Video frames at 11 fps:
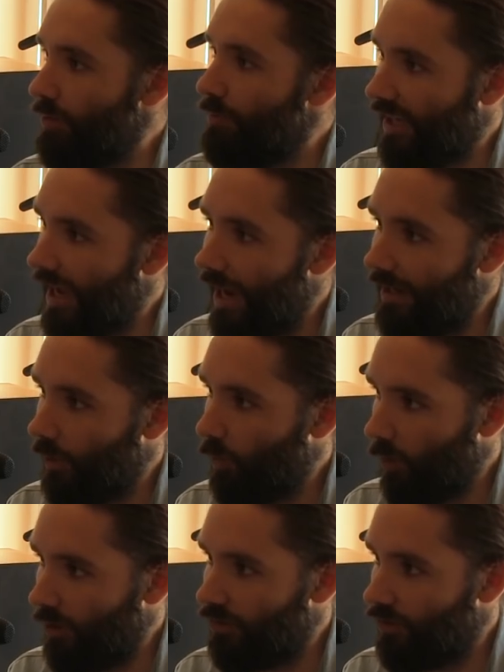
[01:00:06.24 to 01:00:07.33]
But the mechanic
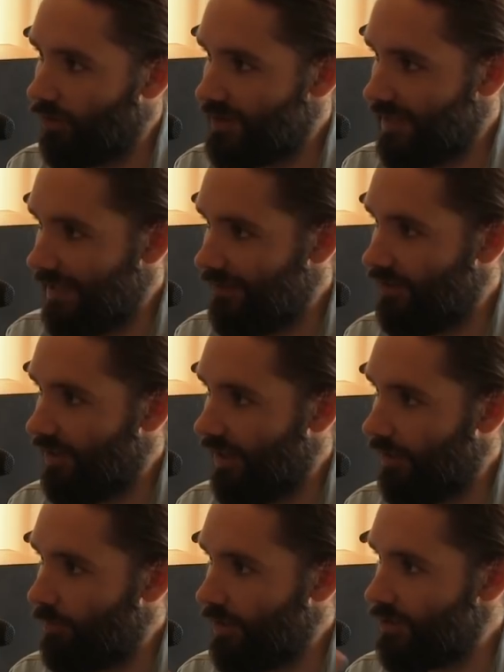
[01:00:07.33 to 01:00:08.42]
works across the
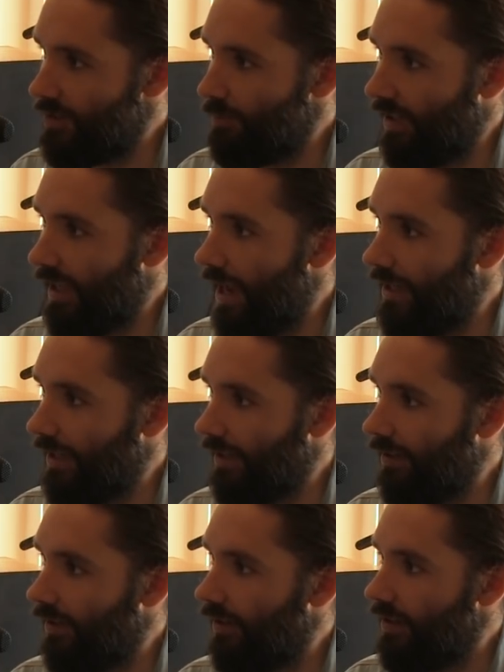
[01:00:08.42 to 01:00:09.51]
internet because the mechanic
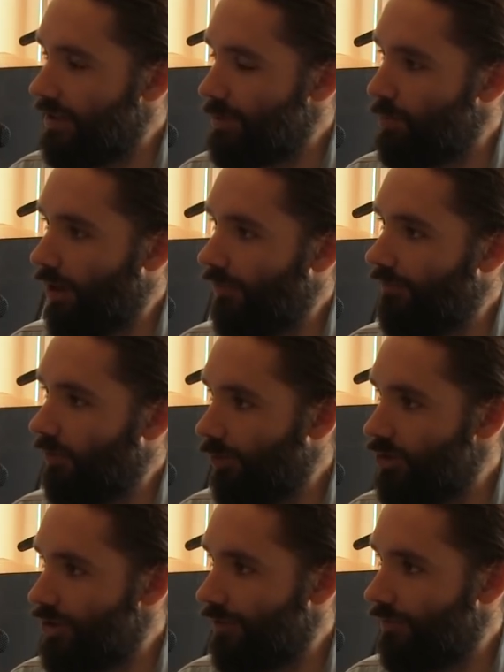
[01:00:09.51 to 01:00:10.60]
is part of the
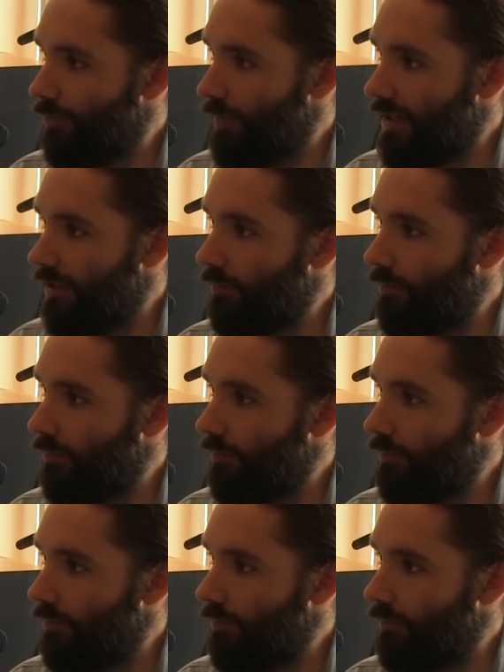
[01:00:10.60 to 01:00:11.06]
logic of the medium.